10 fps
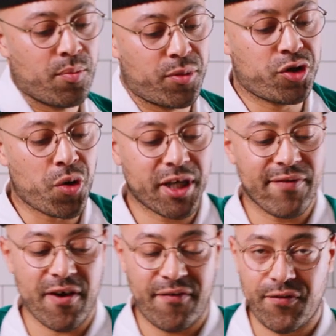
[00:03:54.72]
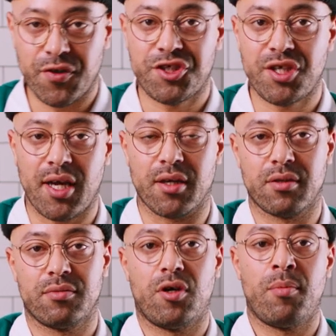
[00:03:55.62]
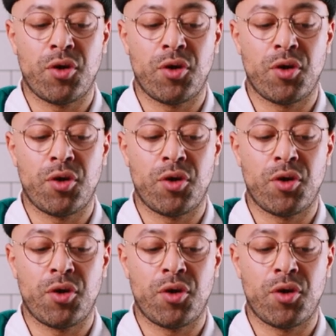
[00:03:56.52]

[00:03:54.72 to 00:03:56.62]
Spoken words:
But don't give it a full shake. I'm